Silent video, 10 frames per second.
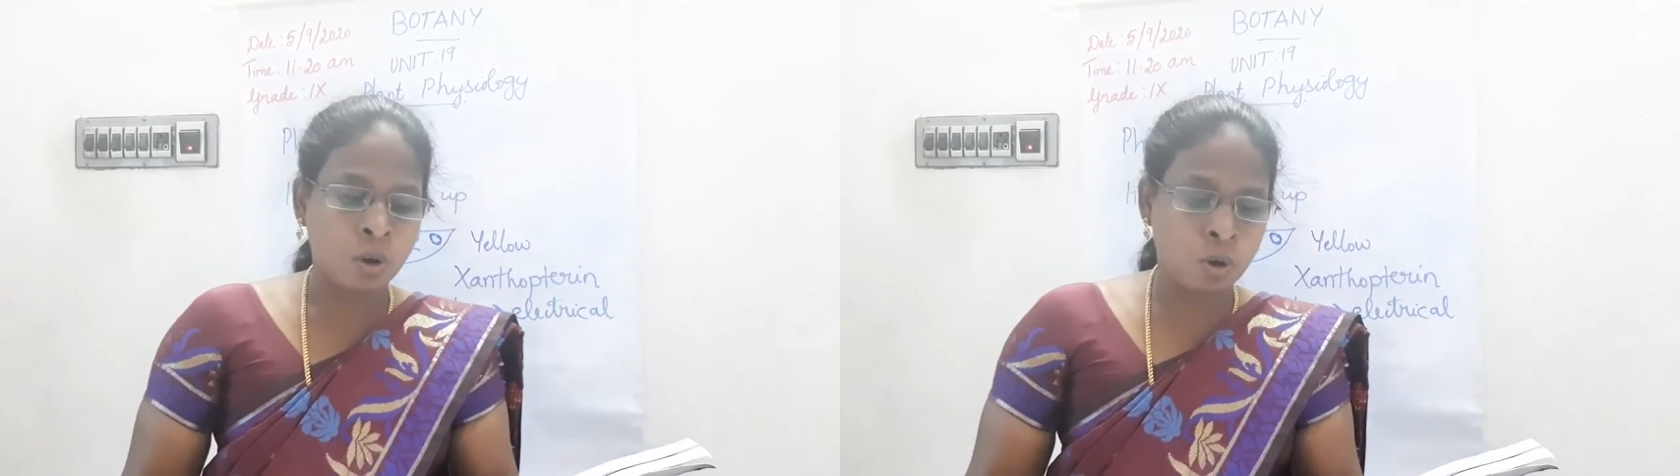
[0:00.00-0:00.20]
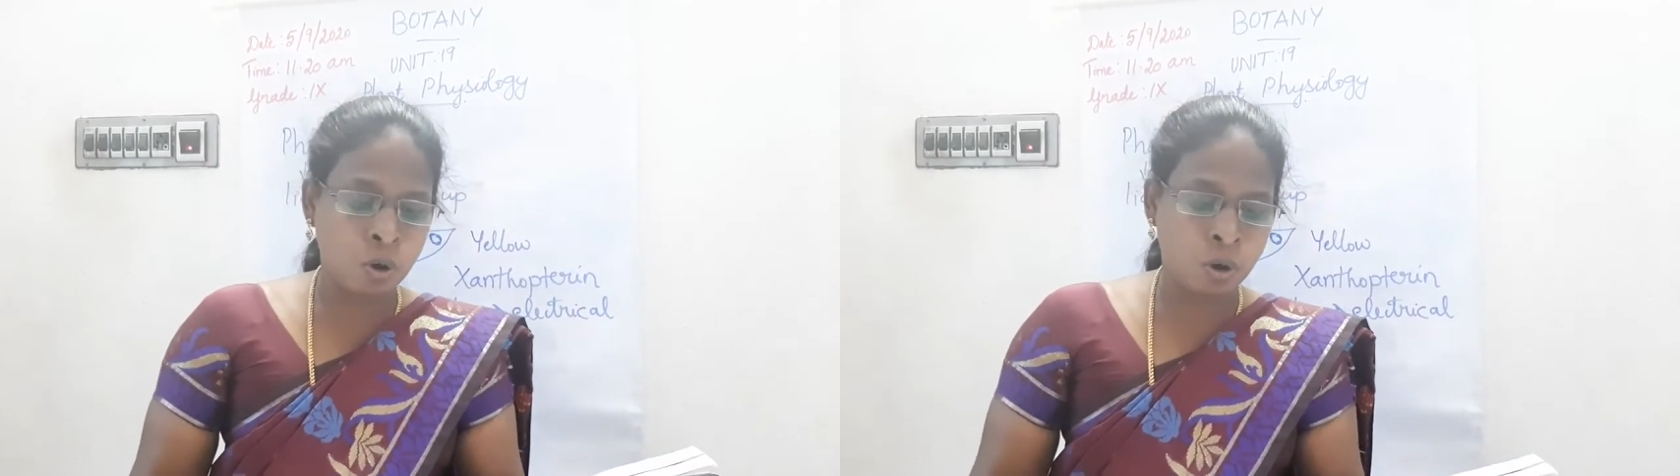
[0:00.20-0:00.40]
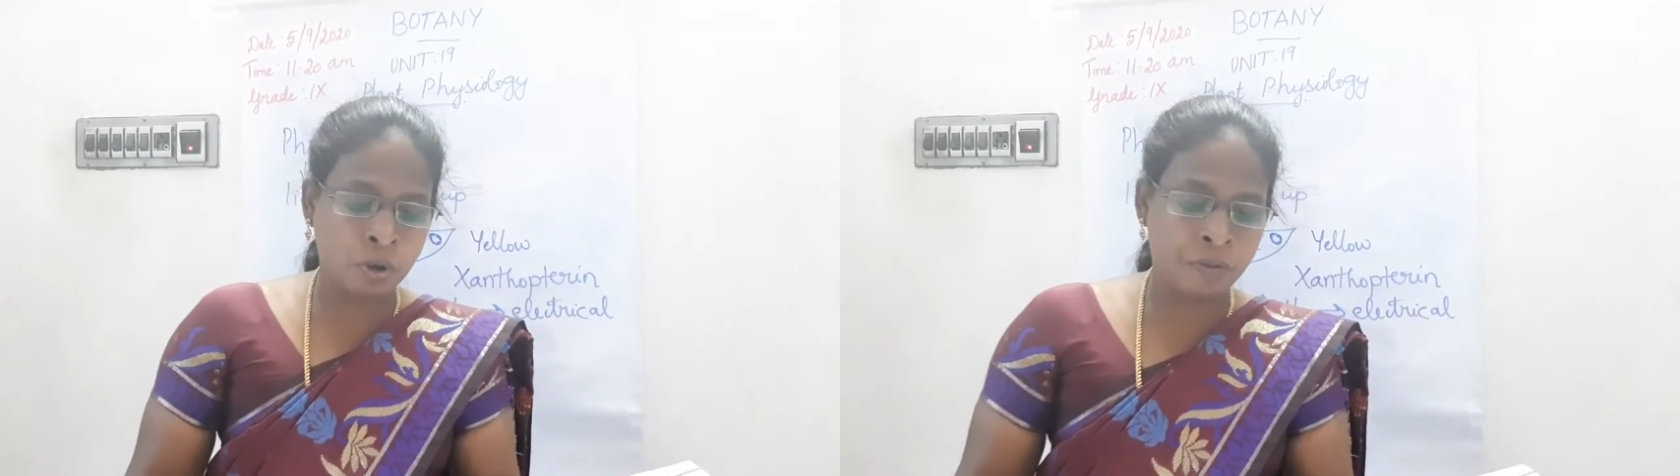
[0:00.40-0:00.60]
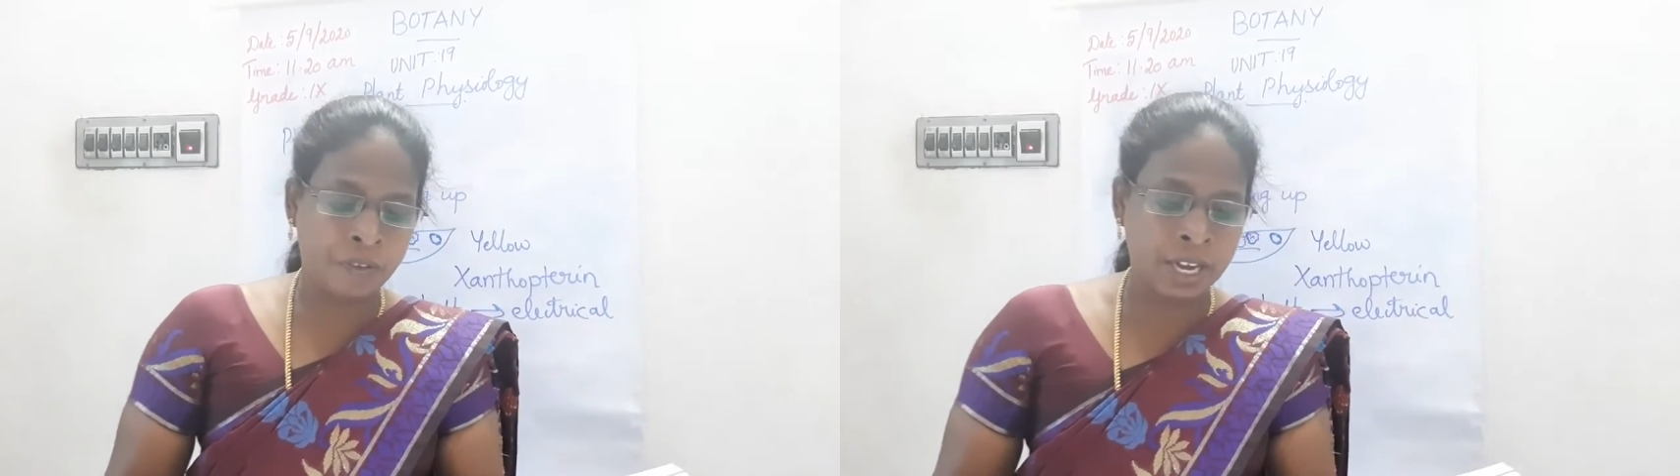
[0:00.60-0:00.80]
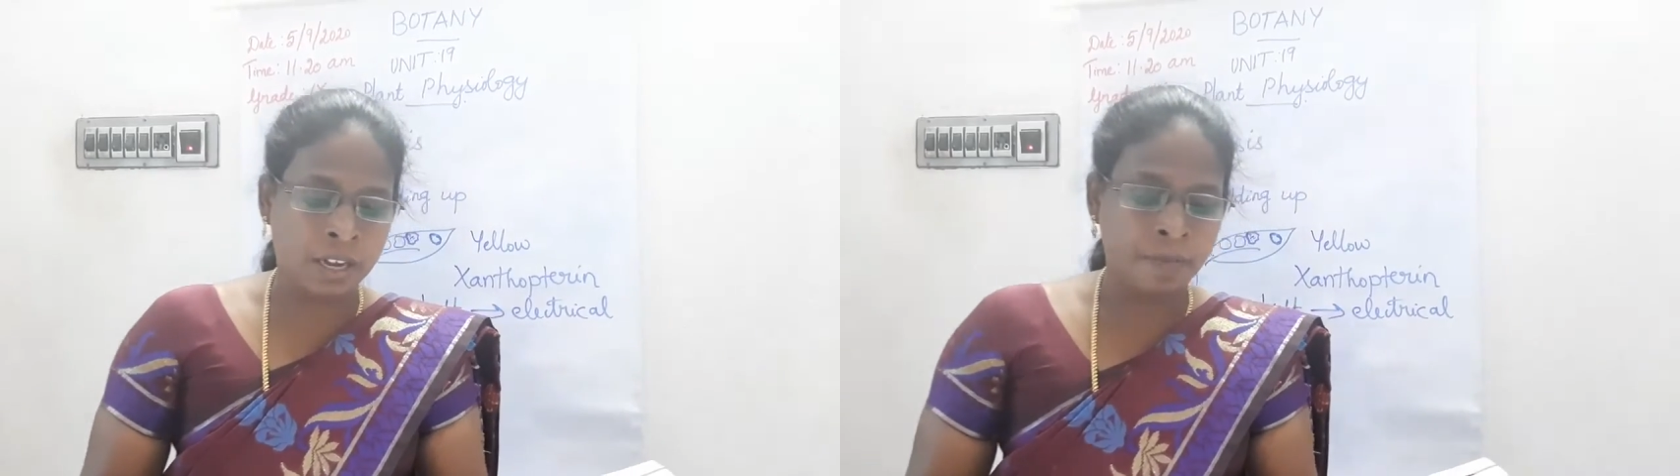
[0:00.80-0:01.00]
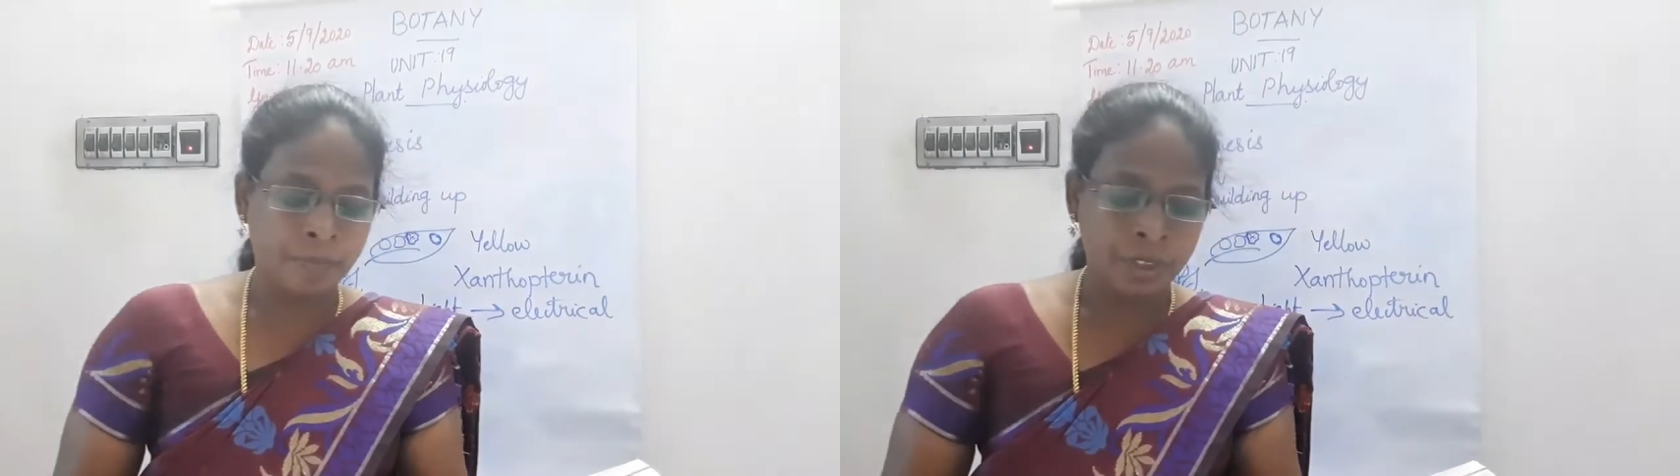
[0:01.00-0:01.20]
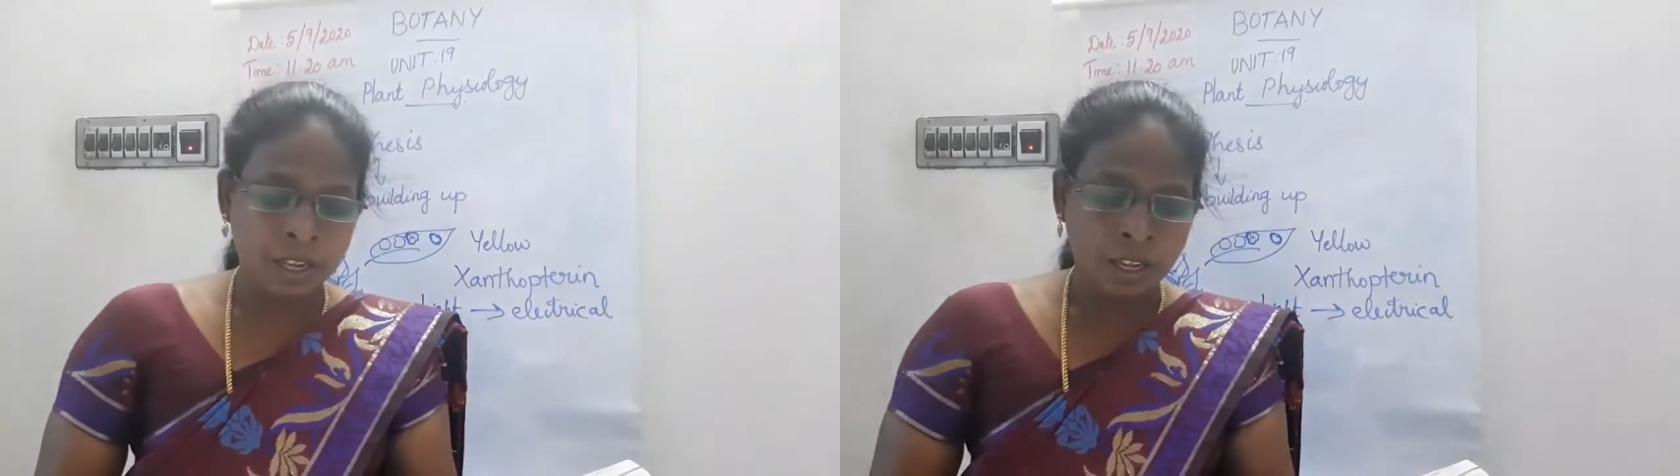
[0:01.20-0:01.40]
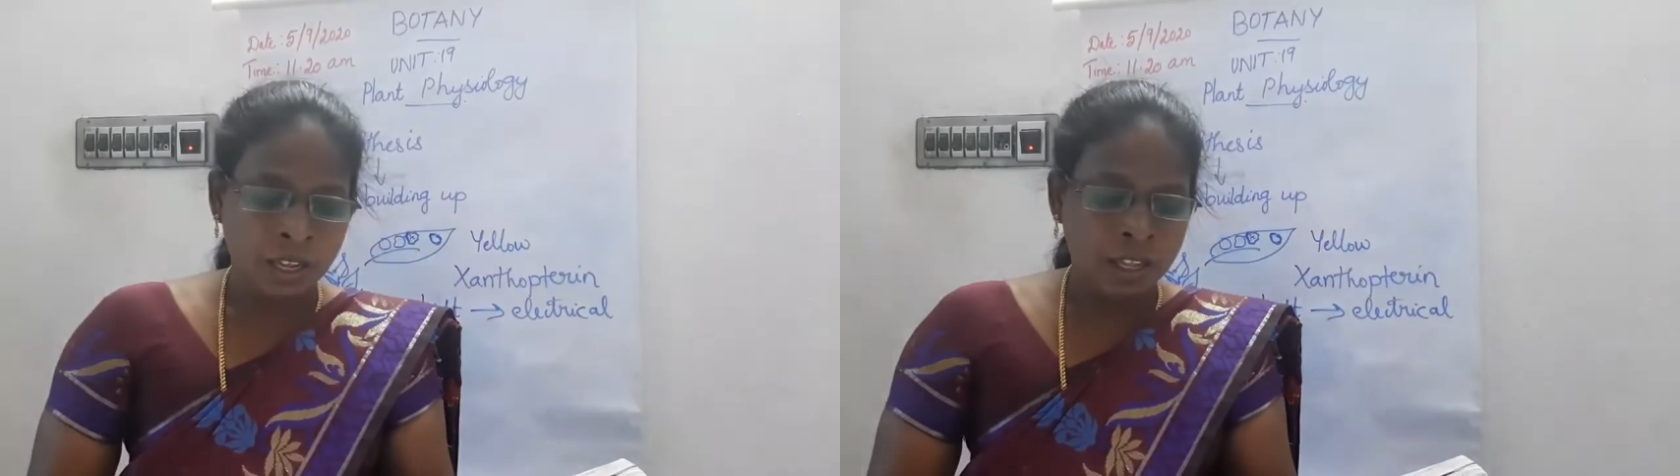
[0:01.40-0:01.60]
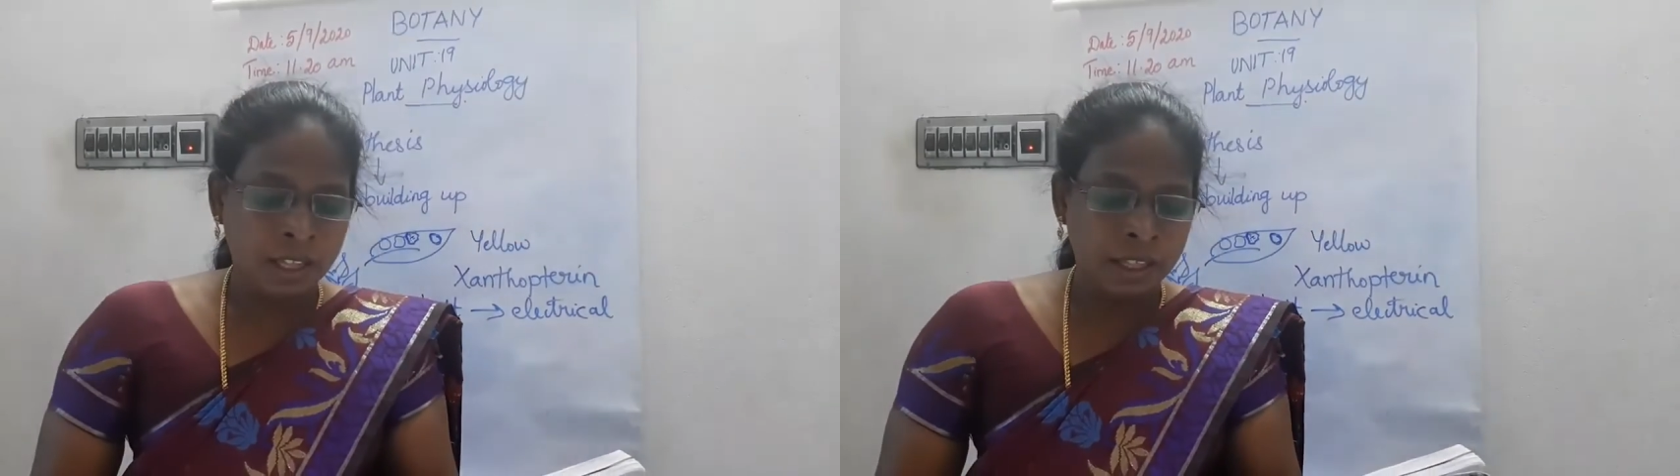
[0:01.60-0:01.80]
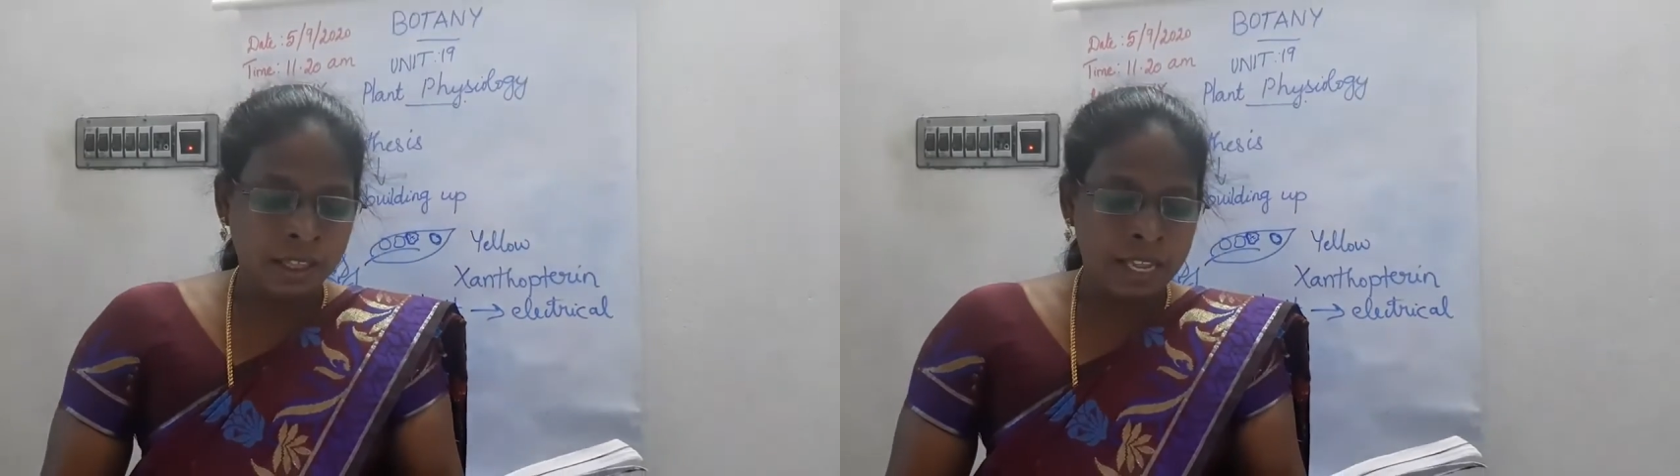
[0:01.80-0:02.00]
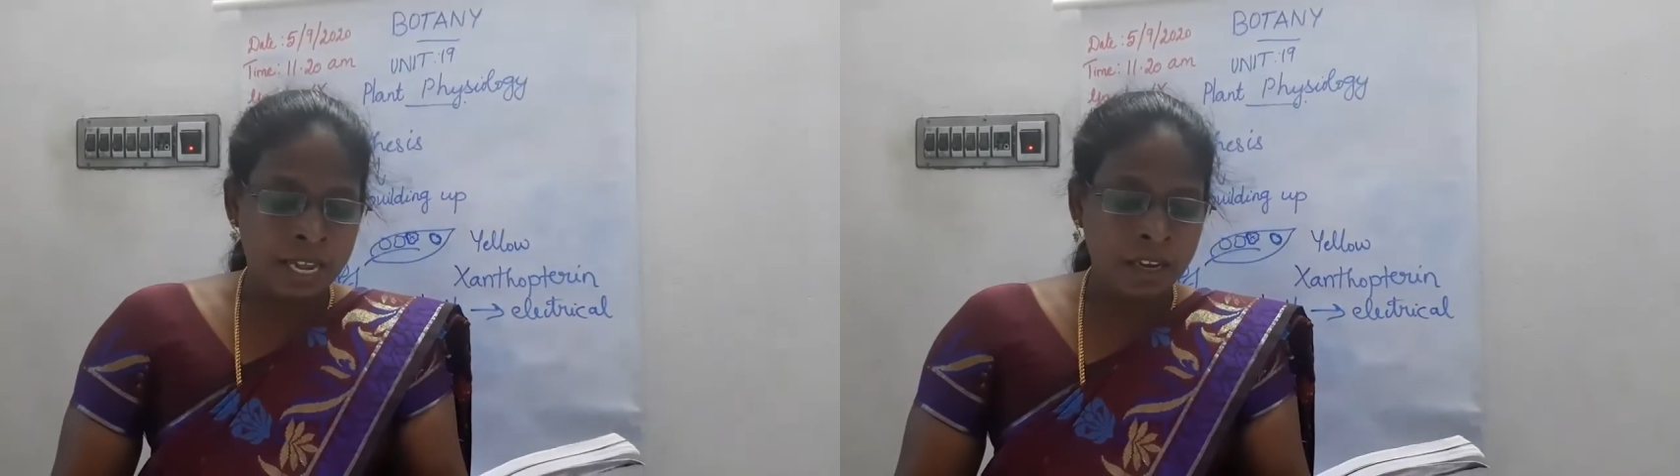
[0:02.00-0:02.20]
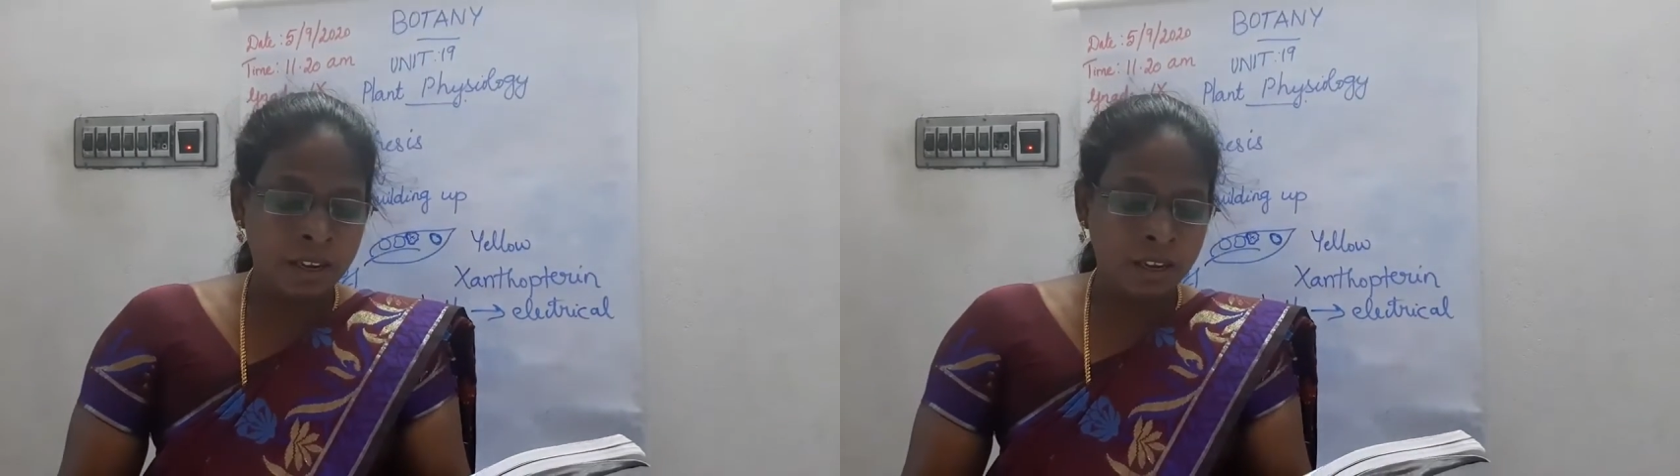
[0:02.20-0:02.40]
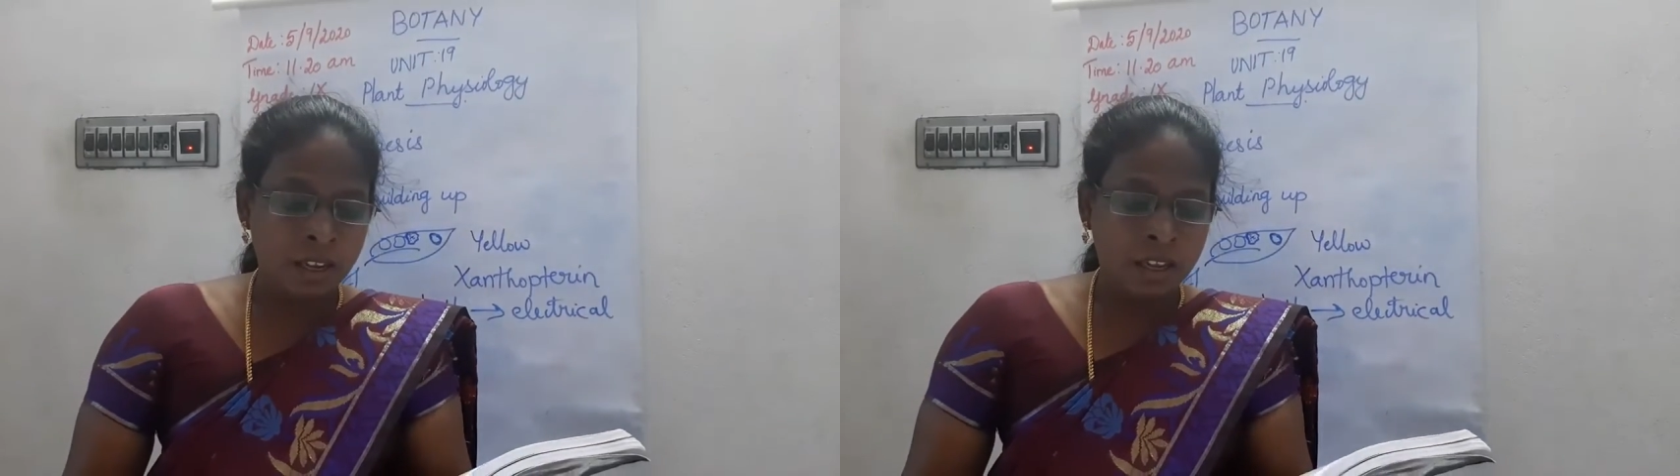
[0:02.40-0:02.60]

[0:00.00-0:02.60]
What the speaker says: chlorophyll. Then